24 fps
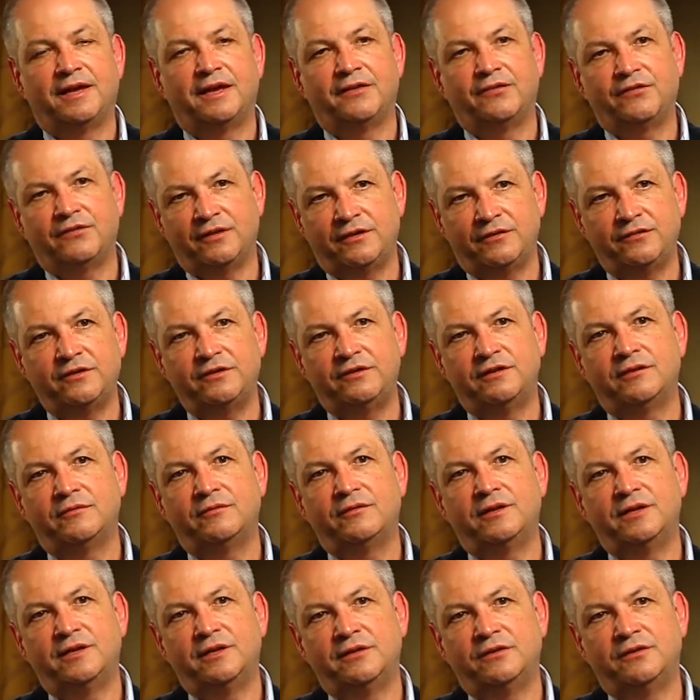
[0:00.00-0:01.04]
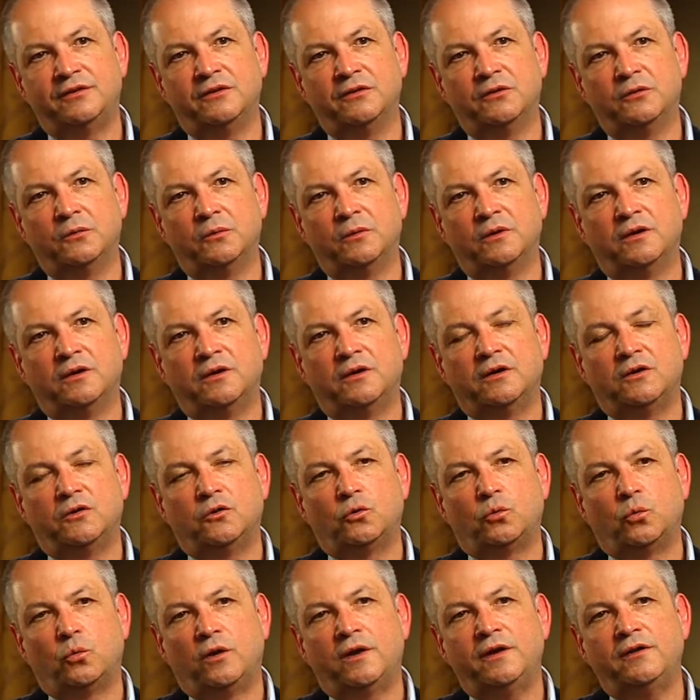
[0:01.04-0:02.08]
a sensitivity to
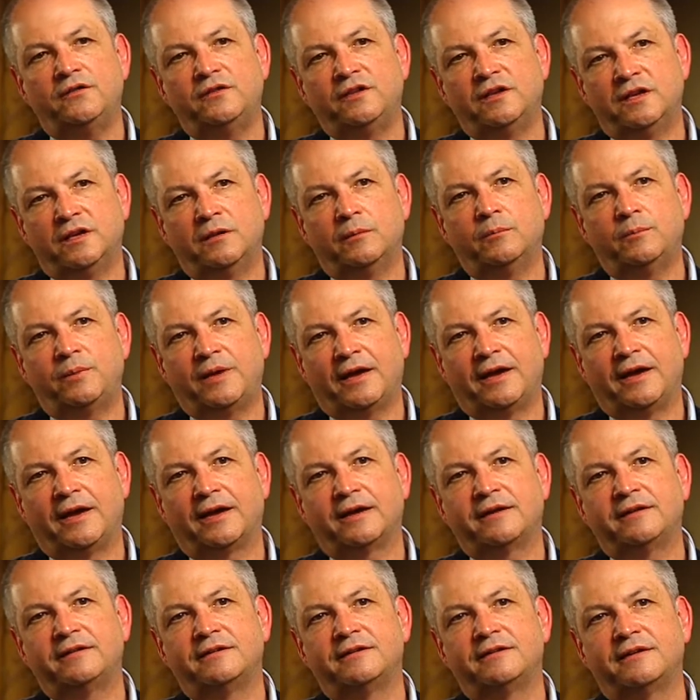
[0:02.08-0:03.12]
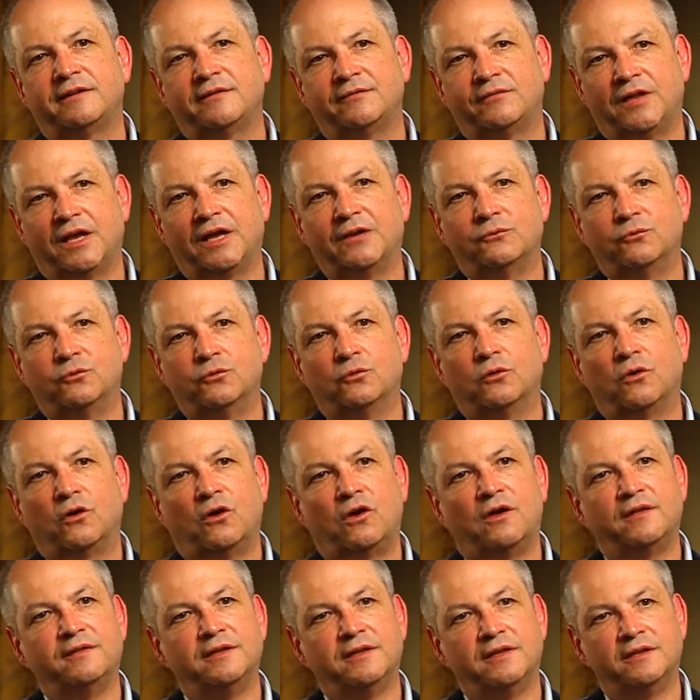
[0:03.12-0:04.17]
what is the impact of that rule
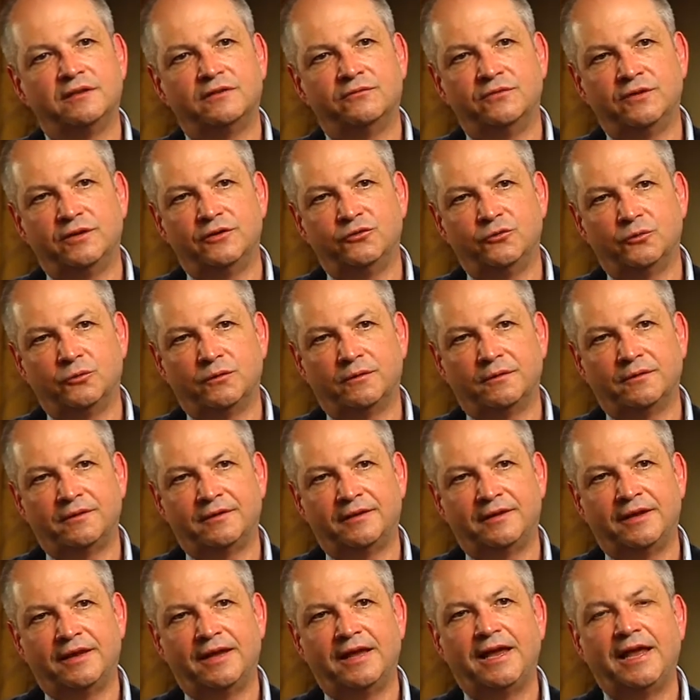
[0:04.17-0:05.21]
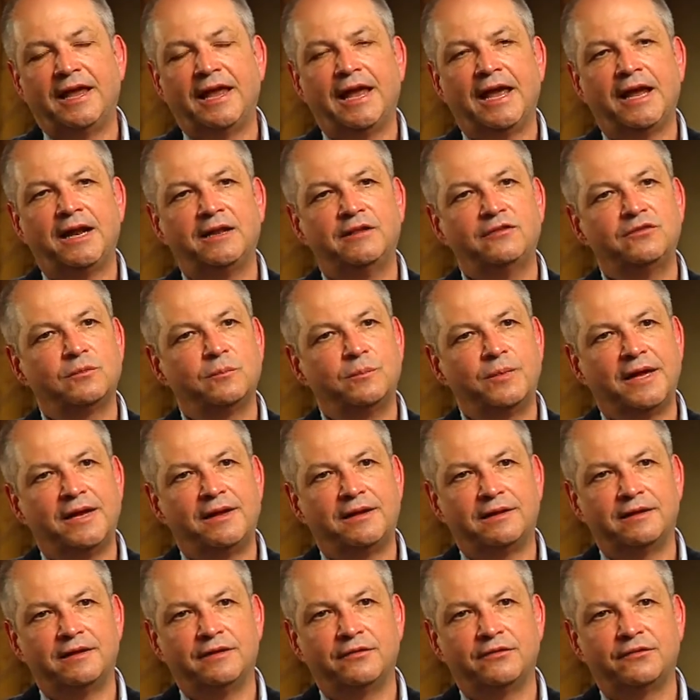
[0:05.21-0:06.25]
on the individual. And it's a
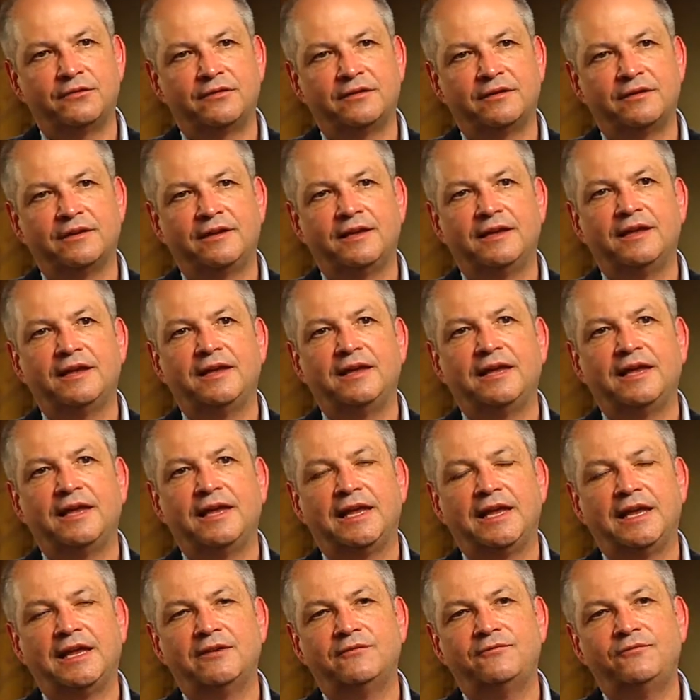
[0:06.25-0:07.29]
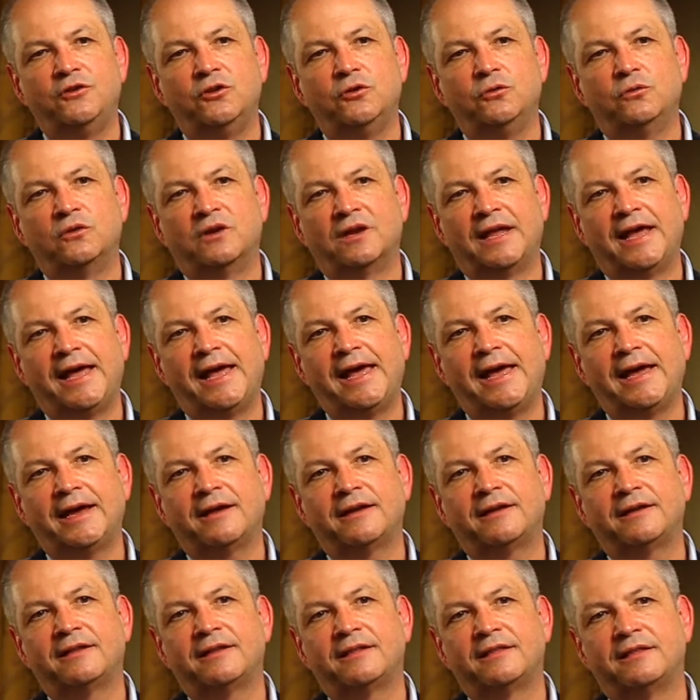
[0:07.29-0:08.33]
balance. If you
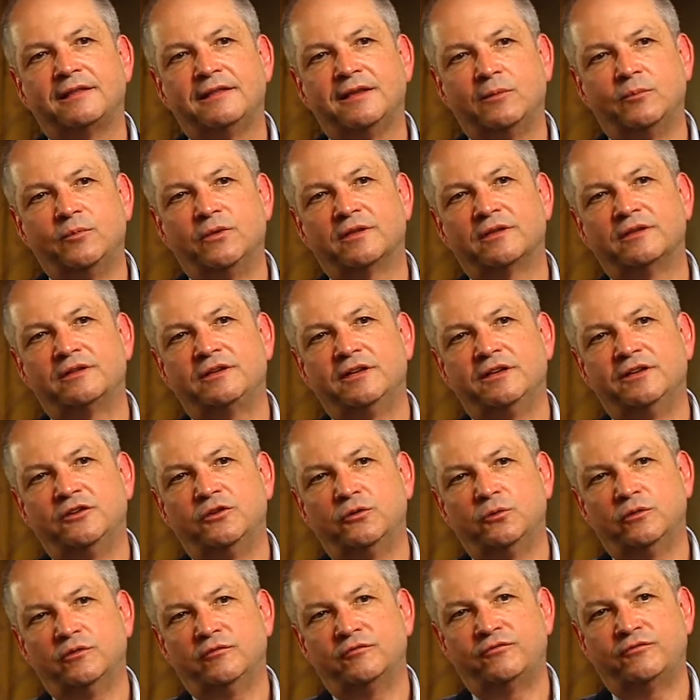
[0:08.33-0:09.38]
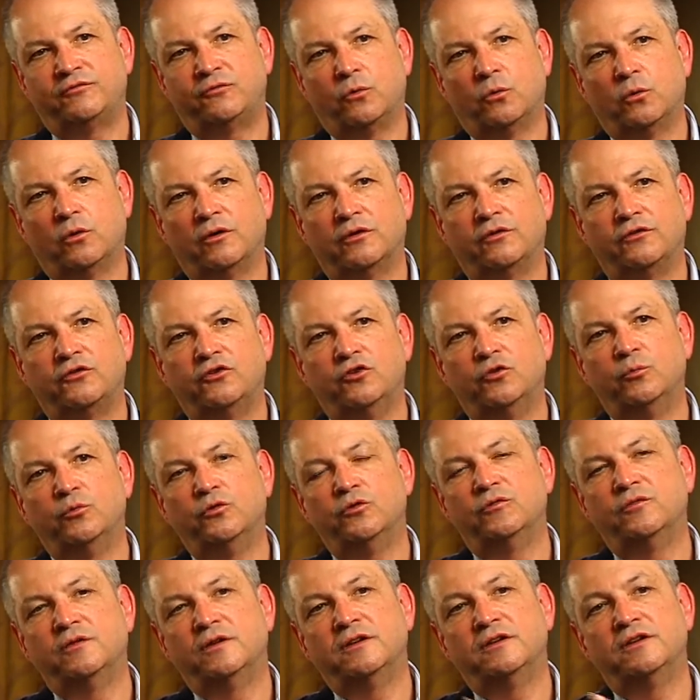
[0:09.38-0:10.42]
lack the ability to enforce, you
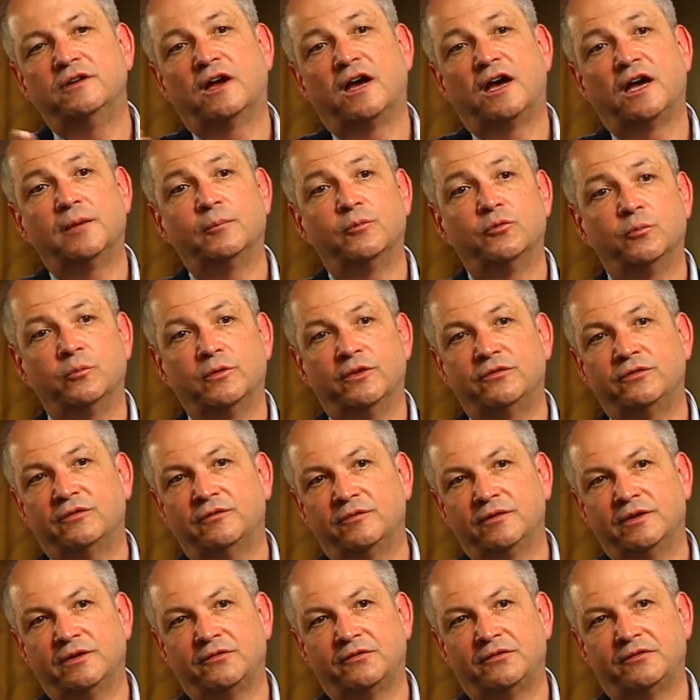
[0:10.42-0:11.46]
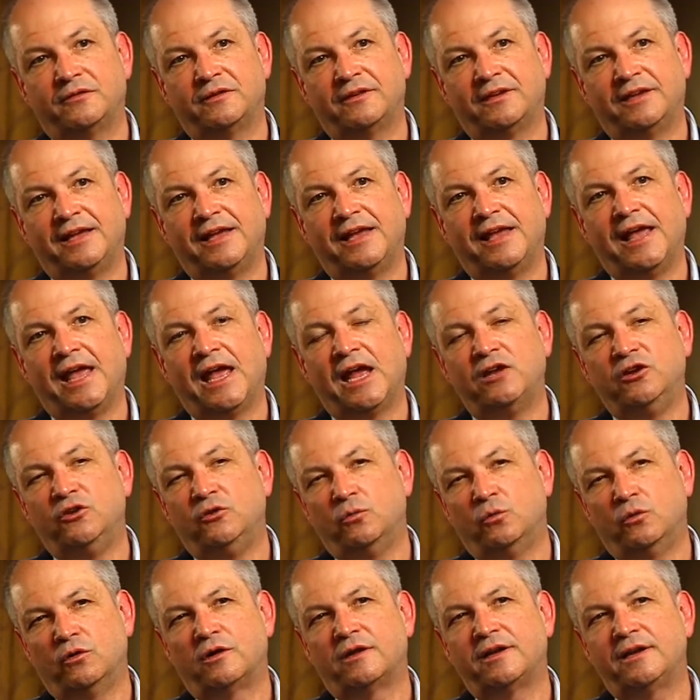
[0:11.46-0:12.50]
move into high permissiveness, and
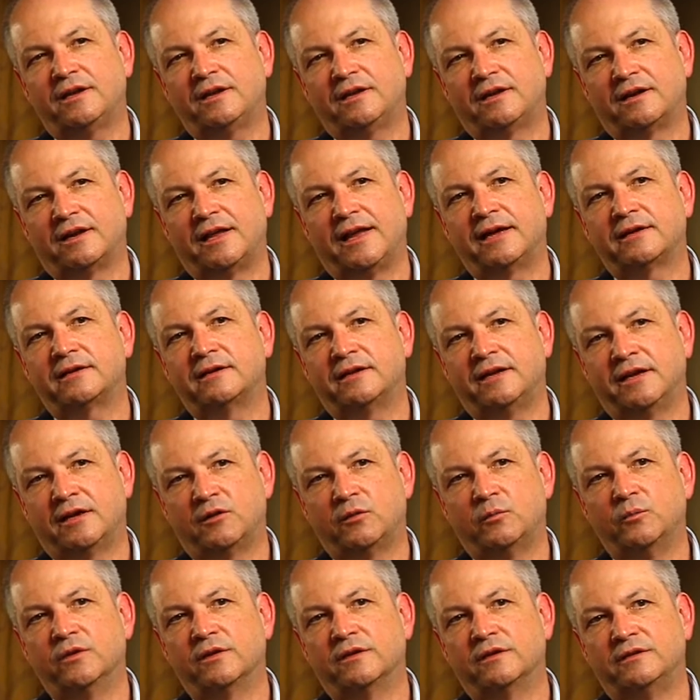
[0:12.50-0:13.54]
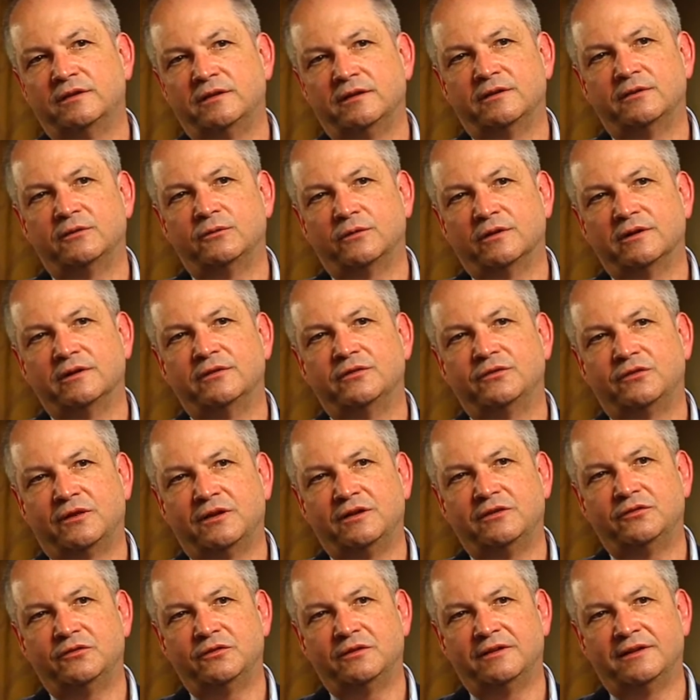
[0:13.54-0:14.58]
you really can lack accountability in an
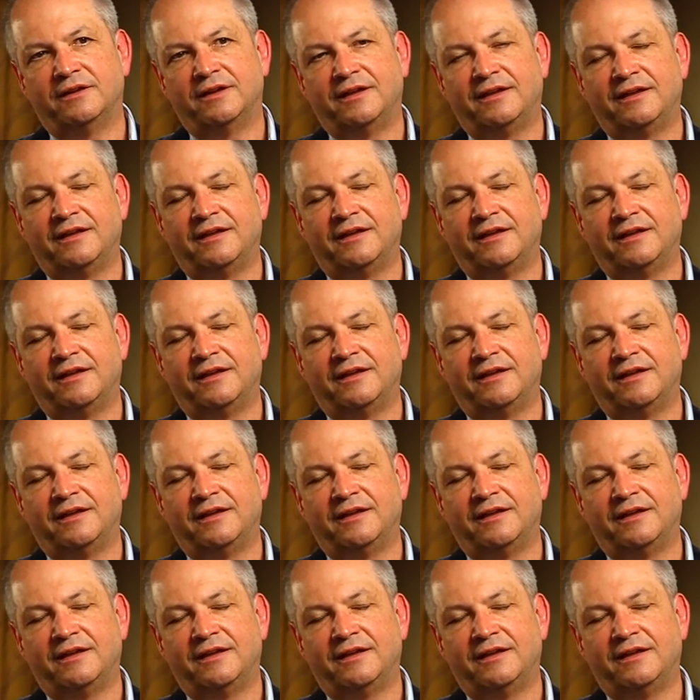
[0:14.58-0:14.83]
organization.